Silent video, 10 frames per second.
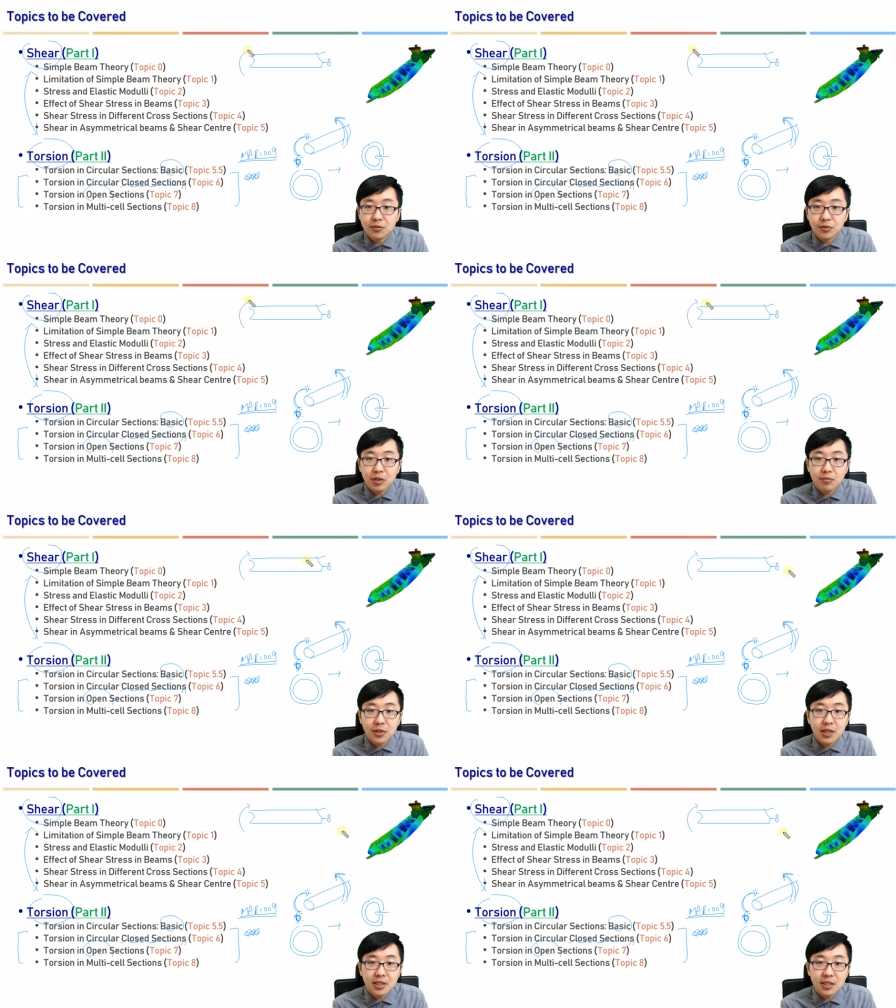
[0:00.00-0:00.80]
we
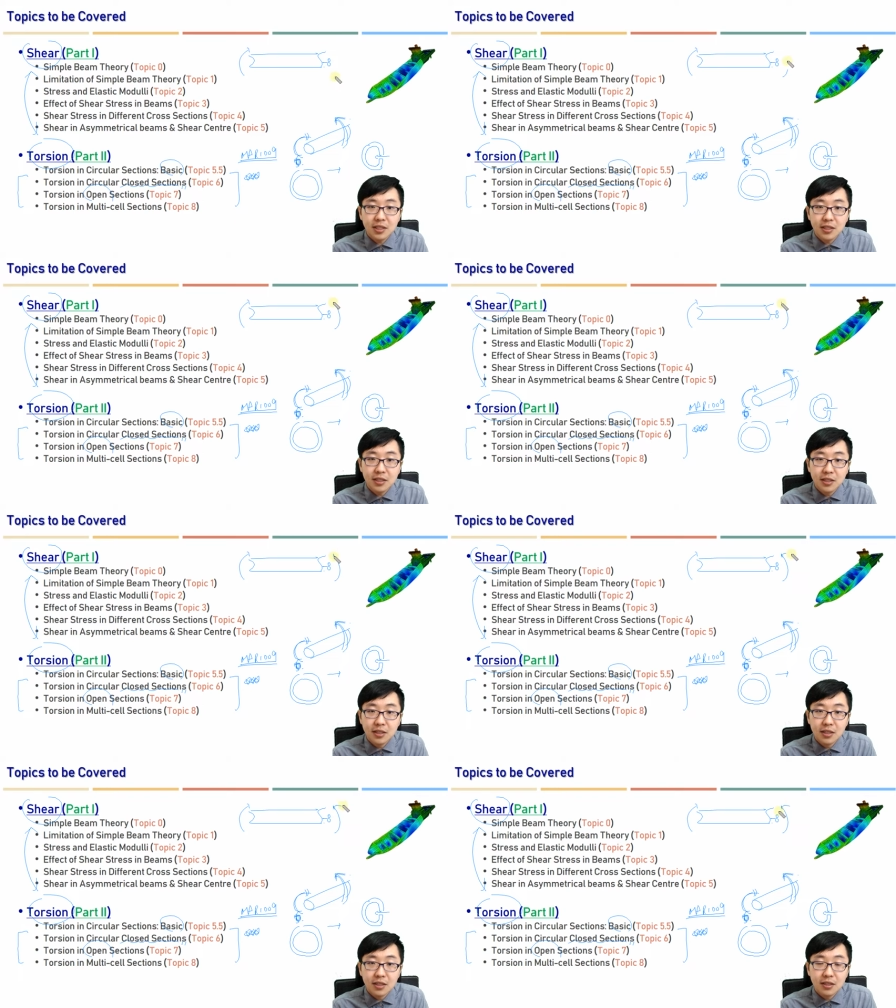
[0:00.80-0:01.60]
apply the
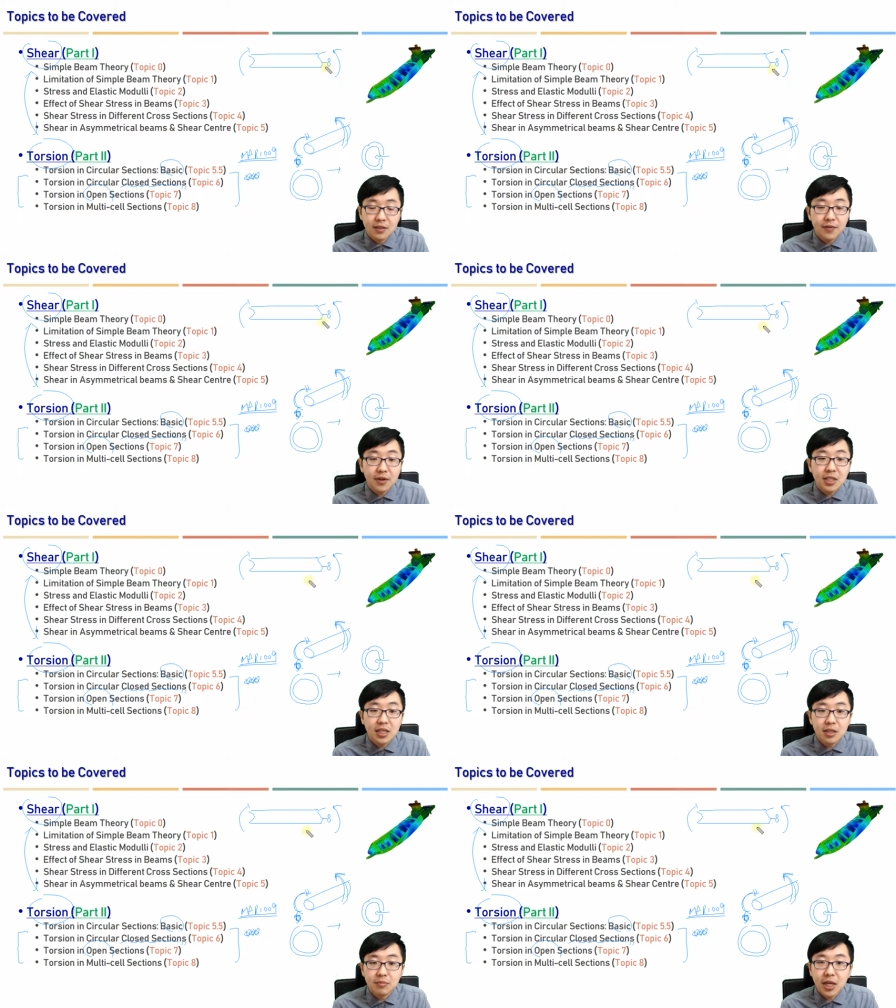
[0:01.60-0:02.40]

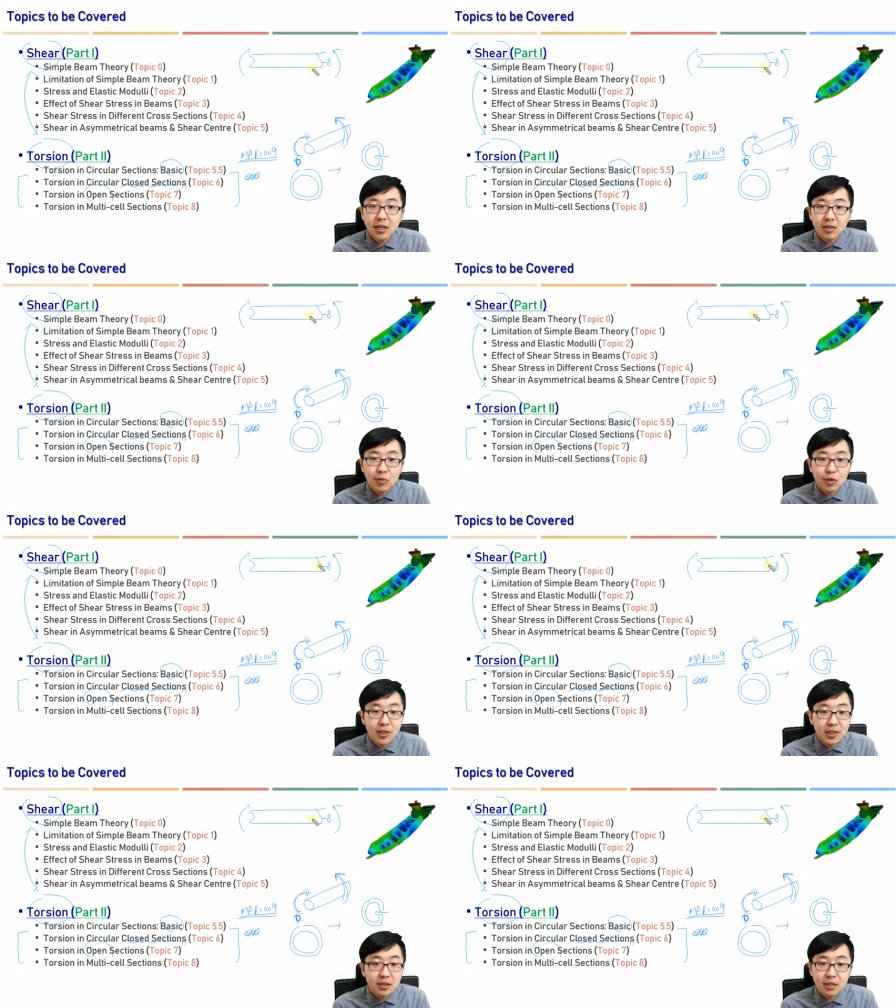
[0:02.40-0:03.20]
vertical bending
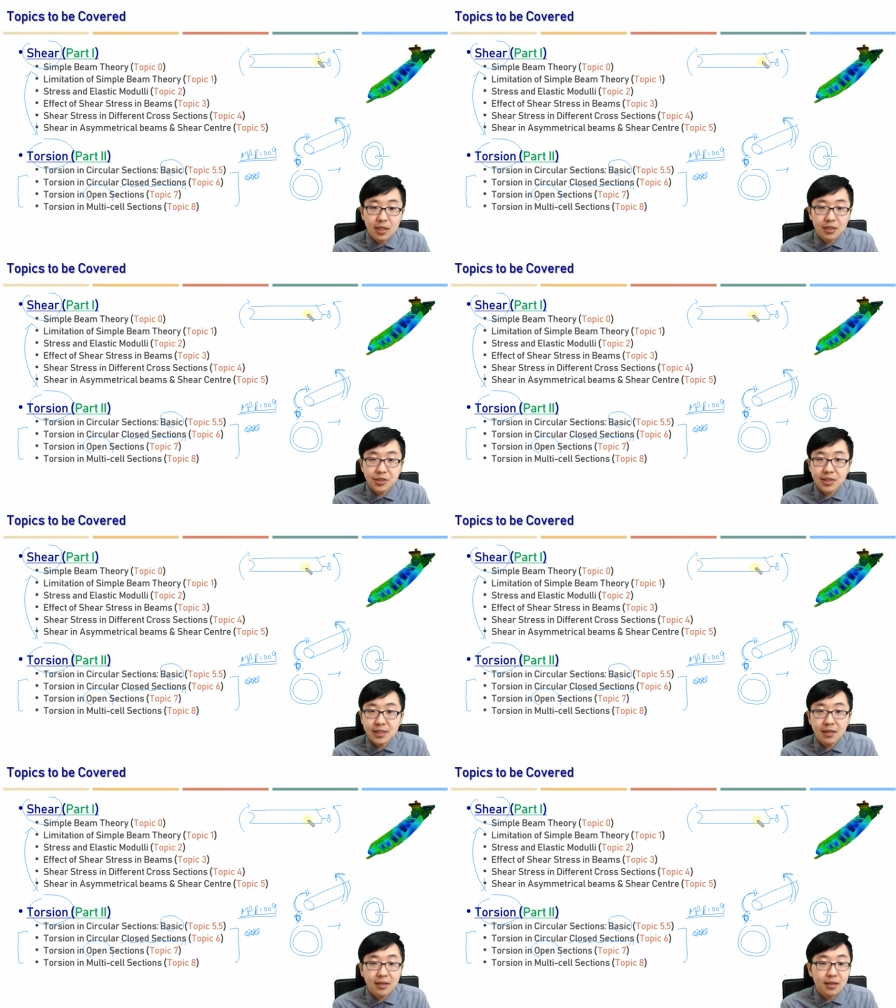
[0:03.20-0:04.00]
moment, like
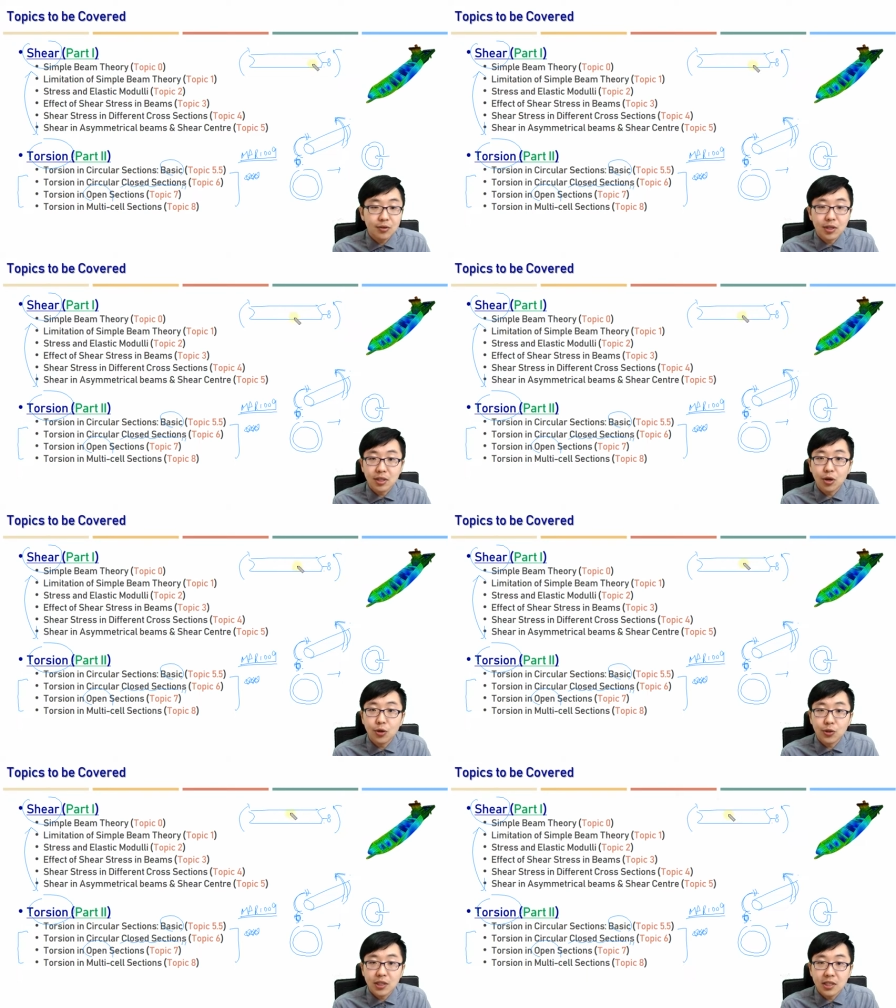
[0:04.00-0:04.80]
sagging or the
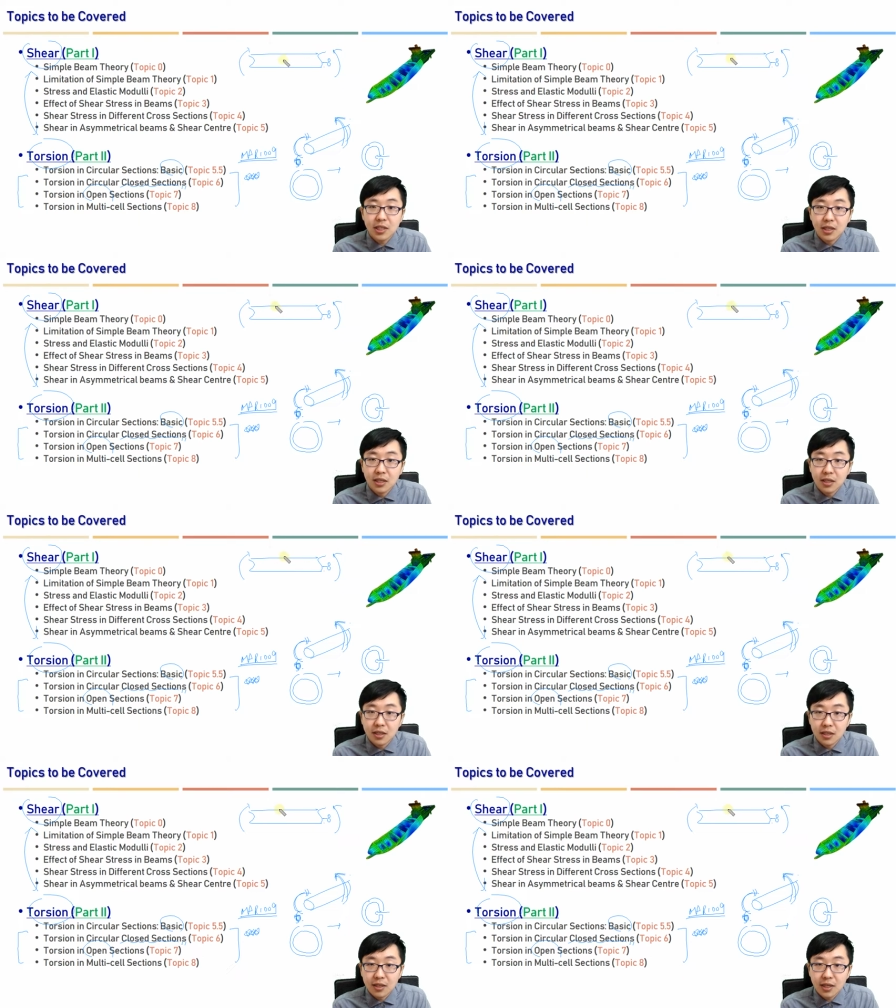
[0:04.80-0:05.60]
hogging,
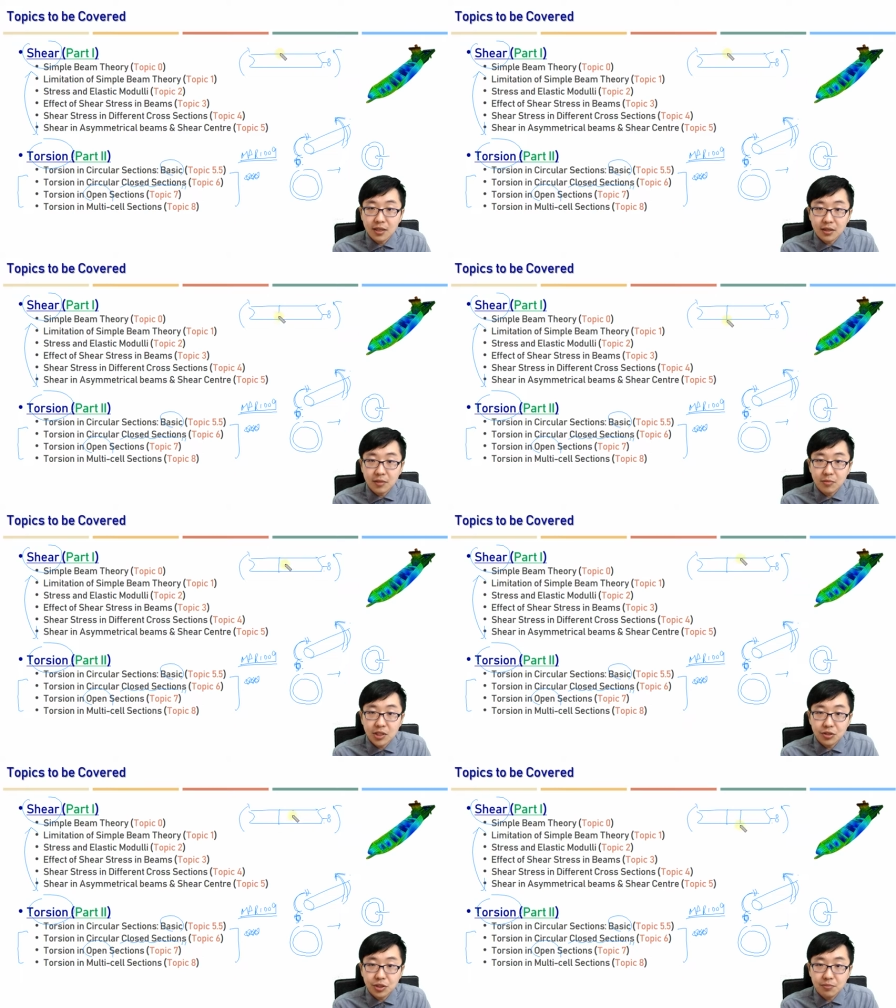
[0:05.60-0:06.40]
at the
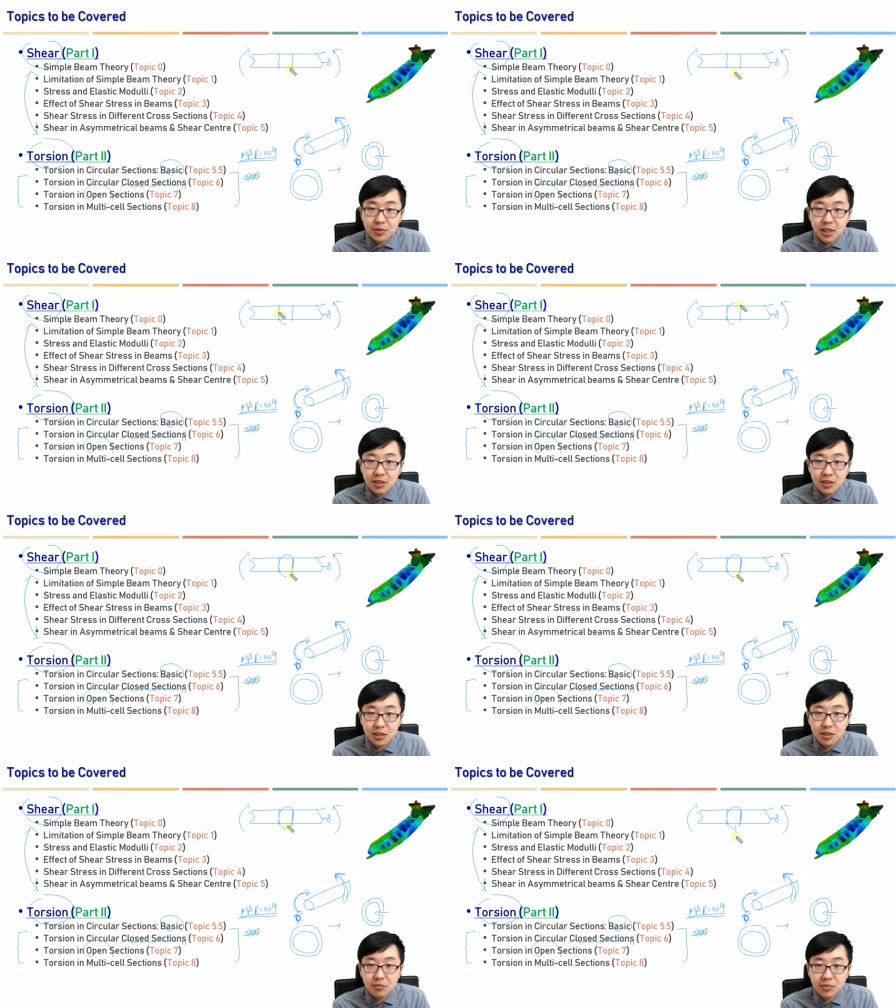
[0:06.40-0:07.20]
midship
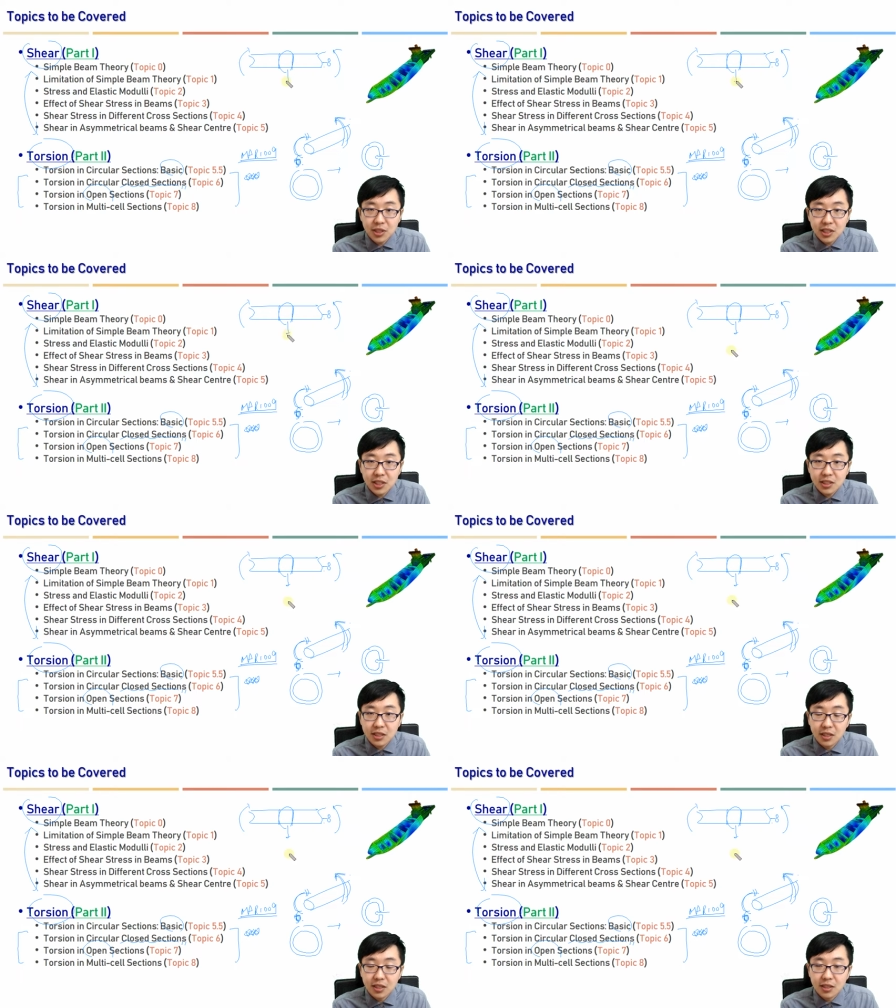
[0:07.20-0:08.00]
section, bring it,
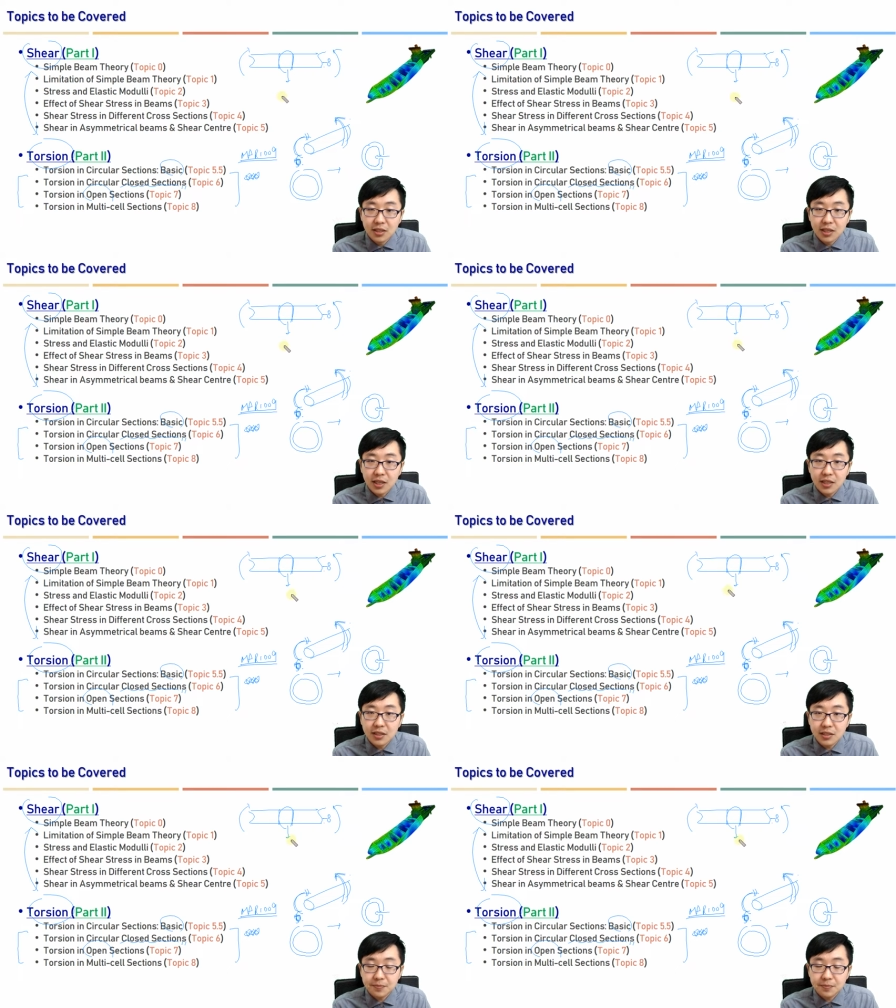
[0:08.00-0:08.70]
then